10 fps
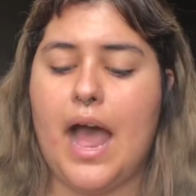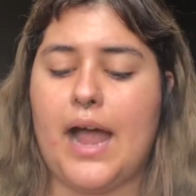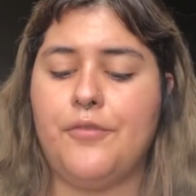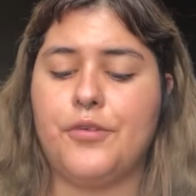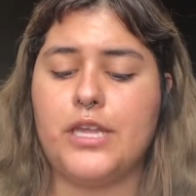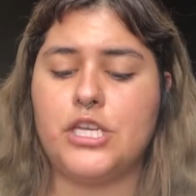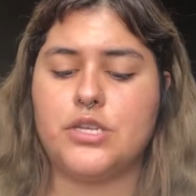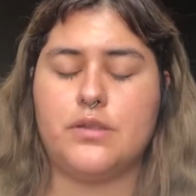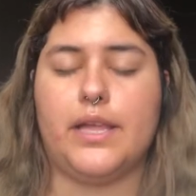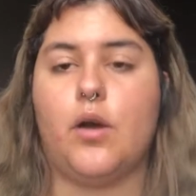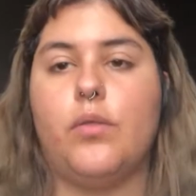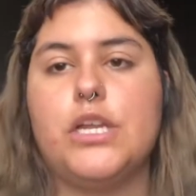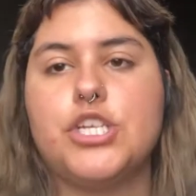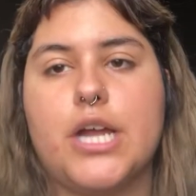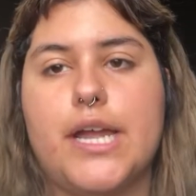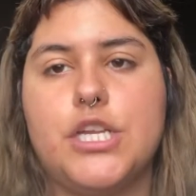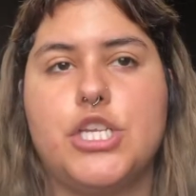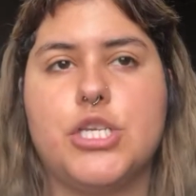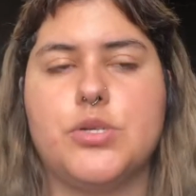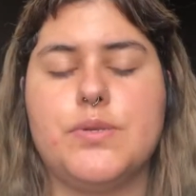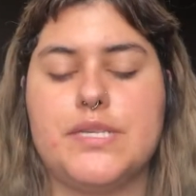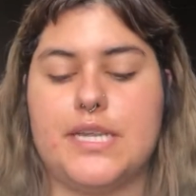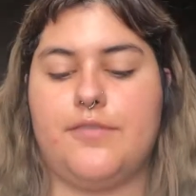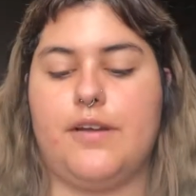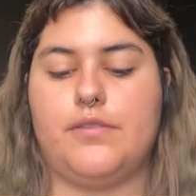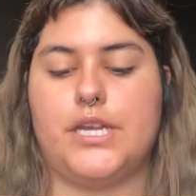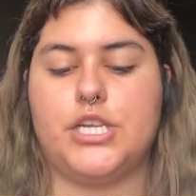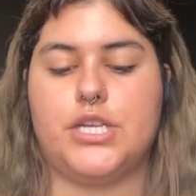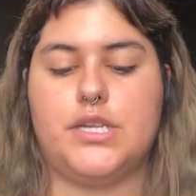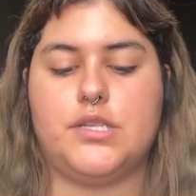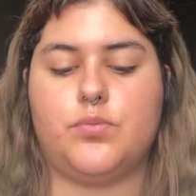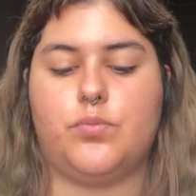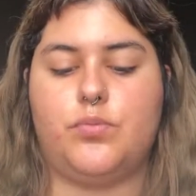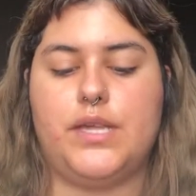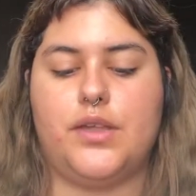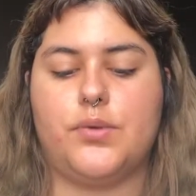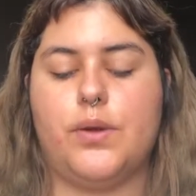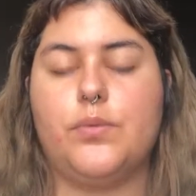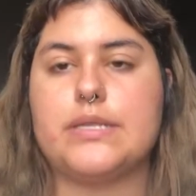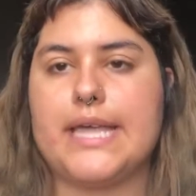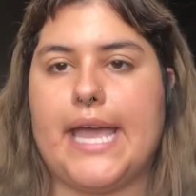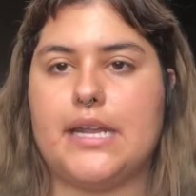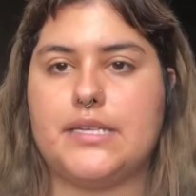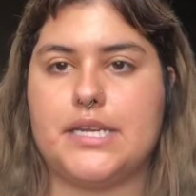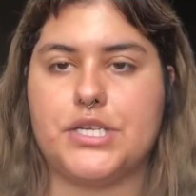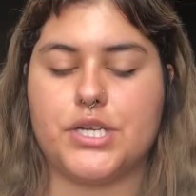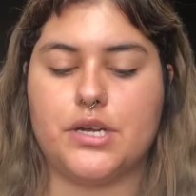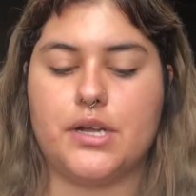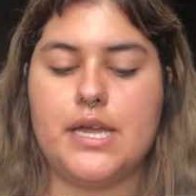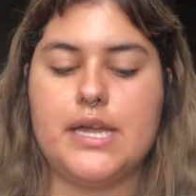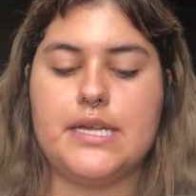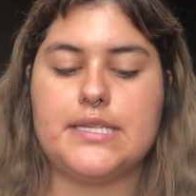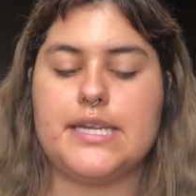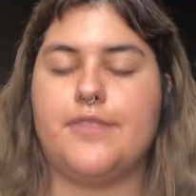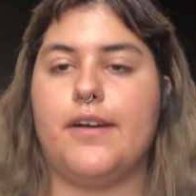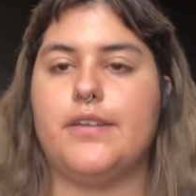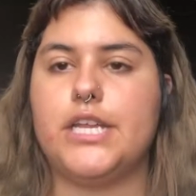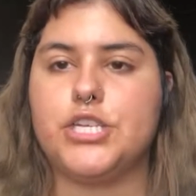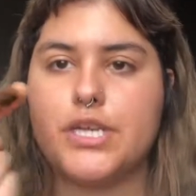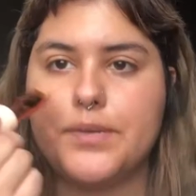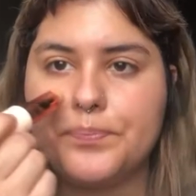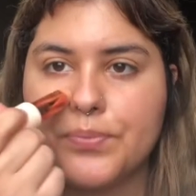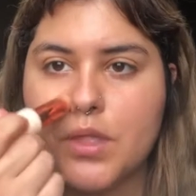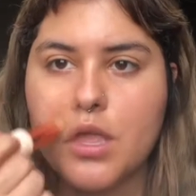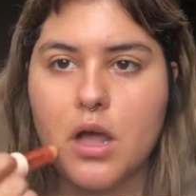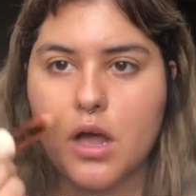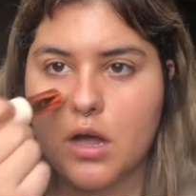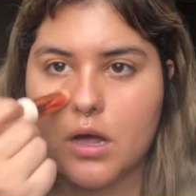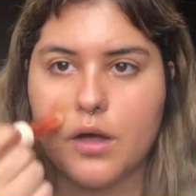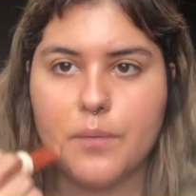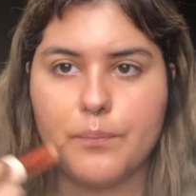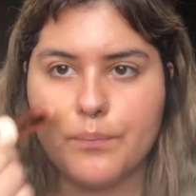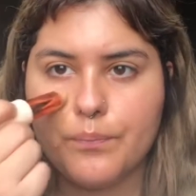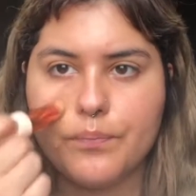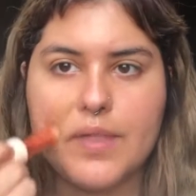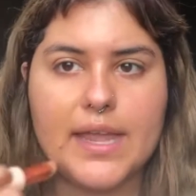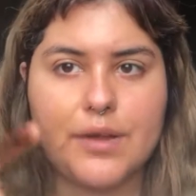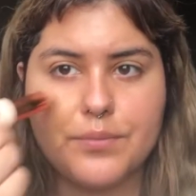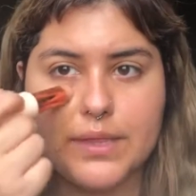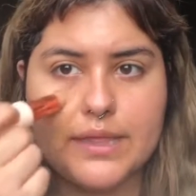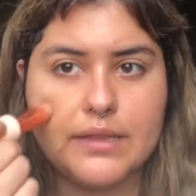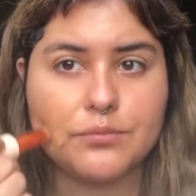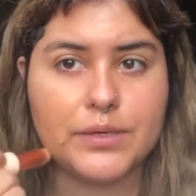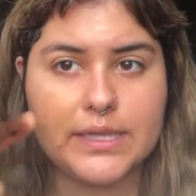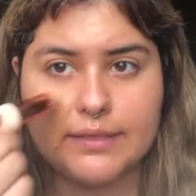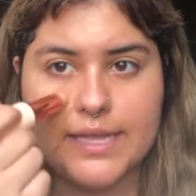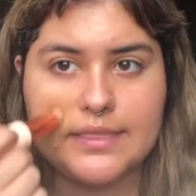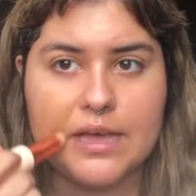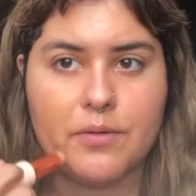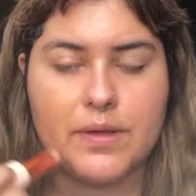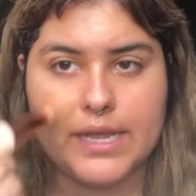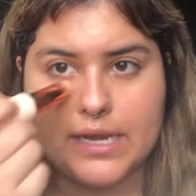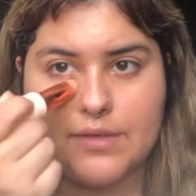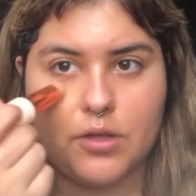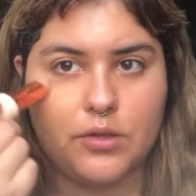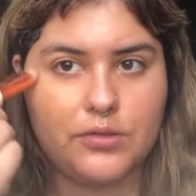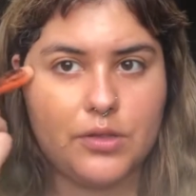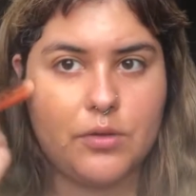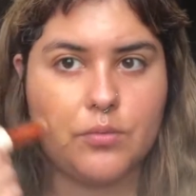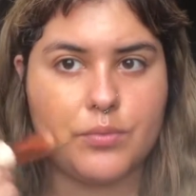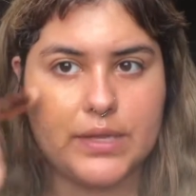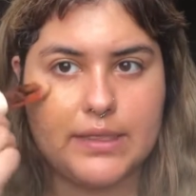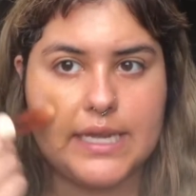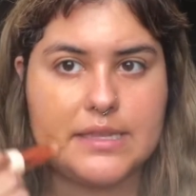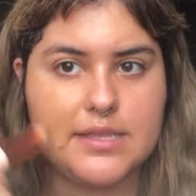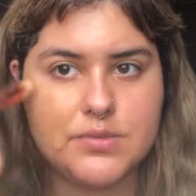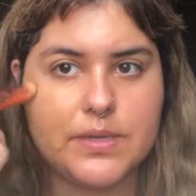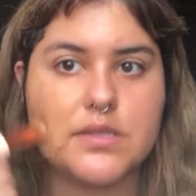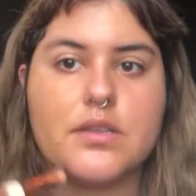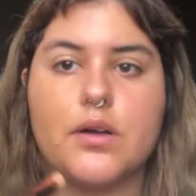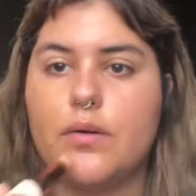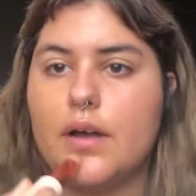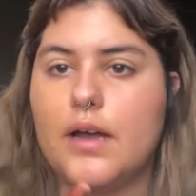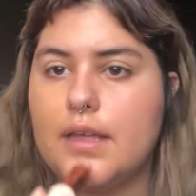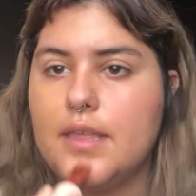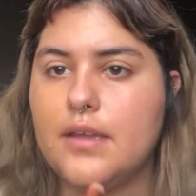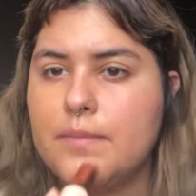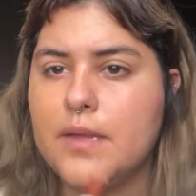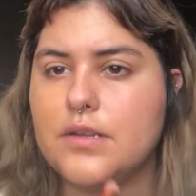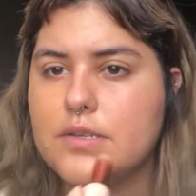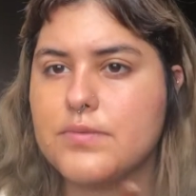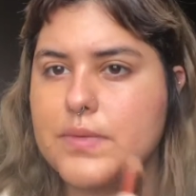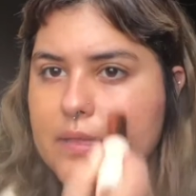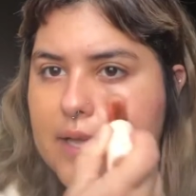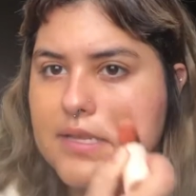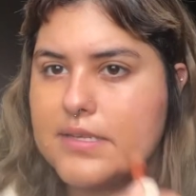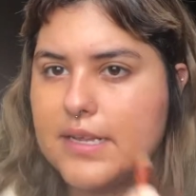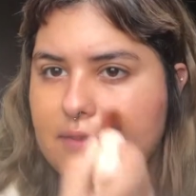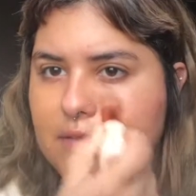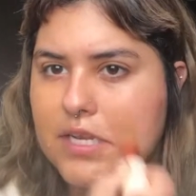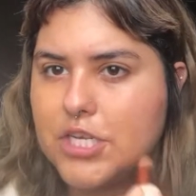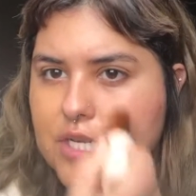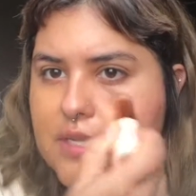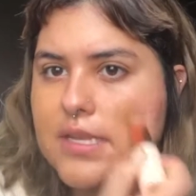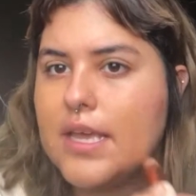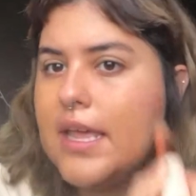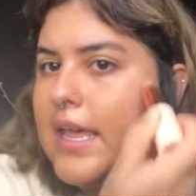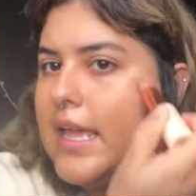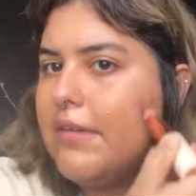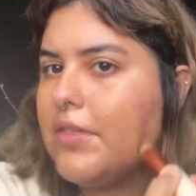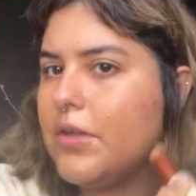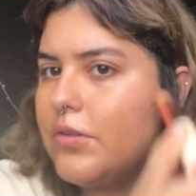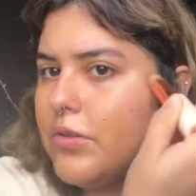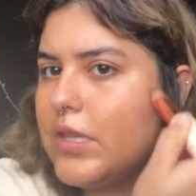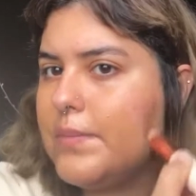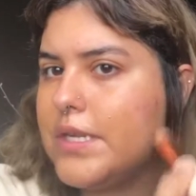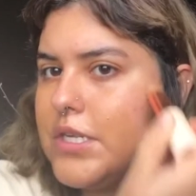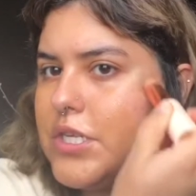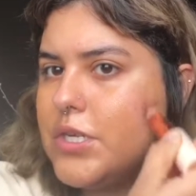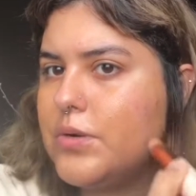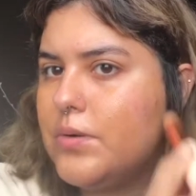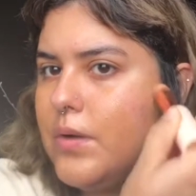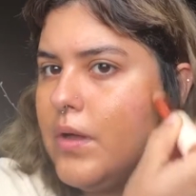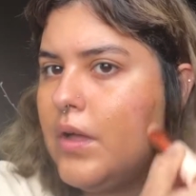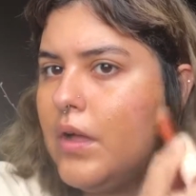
I really like only tried two stick foundations. The other one was the Anastasia stick foundation. And I really, really like that one. And I've also really liked this one. So I think I might just really like stick foundations, even though it's only been two